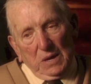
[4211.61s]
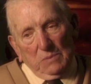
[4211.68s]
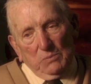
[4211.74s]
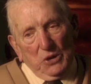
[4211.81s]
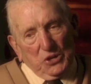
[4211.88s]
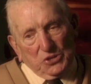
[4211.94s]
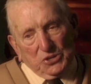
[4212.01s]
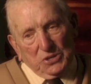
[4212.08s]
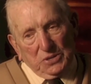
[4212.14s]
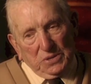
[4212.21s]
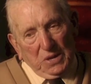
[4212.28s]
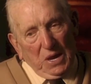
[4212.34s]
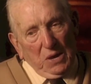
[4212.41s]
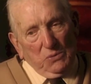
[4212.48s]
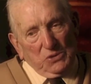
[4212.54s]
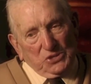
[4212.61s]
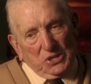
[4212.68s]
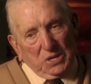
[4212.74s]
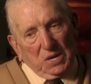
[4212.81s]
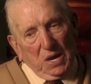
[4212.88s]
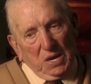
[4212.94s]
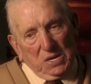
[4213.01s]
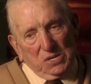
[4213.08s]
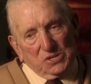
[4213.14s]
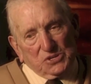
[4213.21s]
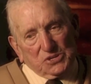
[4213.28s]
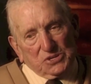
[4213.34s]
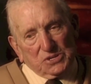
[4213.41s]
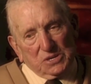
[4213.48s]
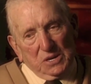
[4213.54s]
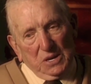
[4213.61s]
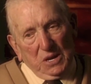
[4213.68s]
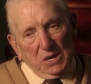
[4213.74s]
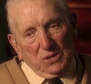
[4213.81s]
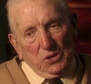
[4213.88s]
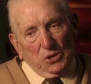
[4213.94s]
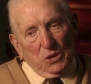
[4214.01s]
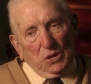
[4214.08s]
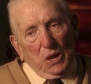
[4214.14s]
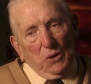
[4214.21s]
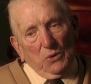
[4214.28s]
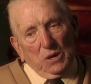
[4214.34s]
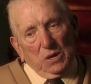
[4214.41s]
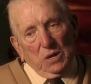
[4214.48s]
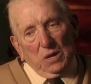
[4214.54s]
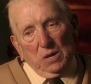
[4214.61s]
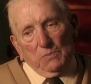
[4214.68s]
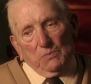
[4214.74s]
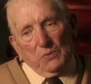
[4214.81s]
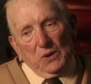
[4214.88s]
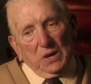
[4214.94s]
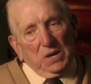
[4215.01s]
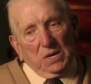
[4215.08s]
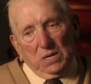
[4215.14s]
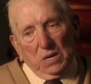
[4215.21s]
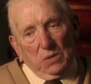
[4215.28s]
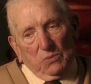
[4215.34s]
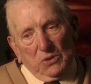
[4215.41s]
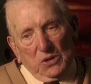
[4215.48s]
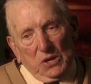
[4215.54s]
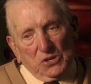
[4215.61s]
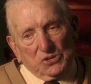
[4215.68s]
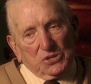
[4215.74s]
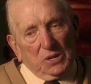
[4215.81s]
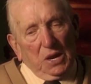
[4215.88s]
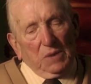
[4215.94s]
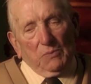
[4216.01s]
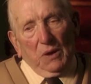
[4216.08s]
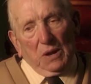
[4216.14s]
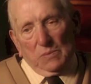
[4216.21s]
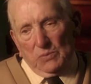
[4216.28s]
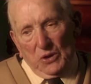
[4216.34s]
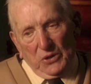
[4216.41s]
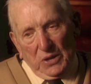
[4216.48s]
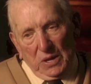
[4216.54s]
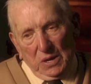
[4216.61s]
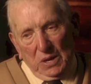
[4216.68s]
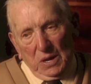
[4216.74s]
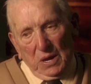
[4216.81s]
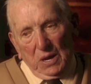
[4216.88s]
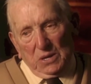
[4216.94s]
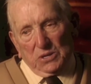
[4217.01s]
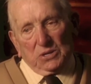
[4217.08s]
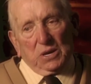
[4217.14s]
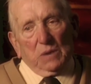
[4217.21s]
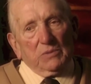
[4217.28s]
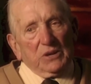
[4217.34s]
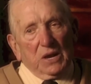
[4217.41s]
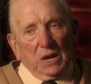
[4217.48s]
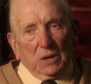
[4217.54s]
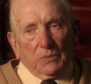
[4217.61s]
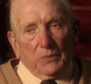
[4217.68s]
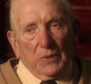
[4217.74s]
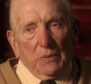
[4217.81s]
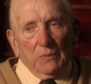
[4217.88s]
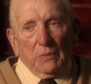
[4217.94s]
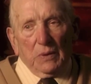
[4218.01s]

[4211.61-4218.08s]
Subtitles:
But there was a case that although he pleaded with us and my brother to come and help him,